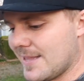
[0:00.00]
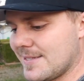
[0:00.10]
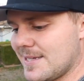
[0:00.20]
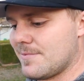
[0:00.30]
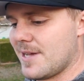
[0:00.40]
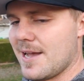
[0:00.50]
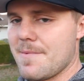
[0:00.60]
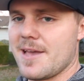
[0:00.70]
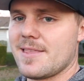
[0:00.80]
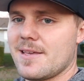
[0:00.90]
at the same
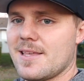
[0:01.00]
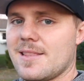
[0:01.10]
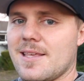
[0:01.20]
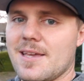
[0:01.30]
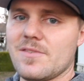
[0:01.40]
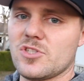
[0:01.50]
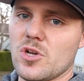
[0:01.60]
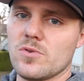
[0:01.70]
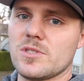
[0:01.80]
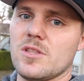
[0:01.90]
time, I think that they've
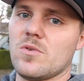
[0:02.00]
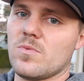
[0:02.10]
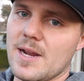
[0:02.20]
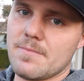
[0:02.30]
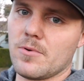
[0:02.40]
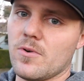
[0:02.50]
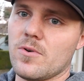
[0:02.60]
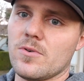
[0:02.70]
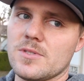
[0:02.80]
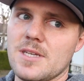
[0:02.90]
chosen the right bolt
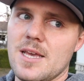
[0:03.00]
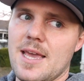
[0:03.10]
holes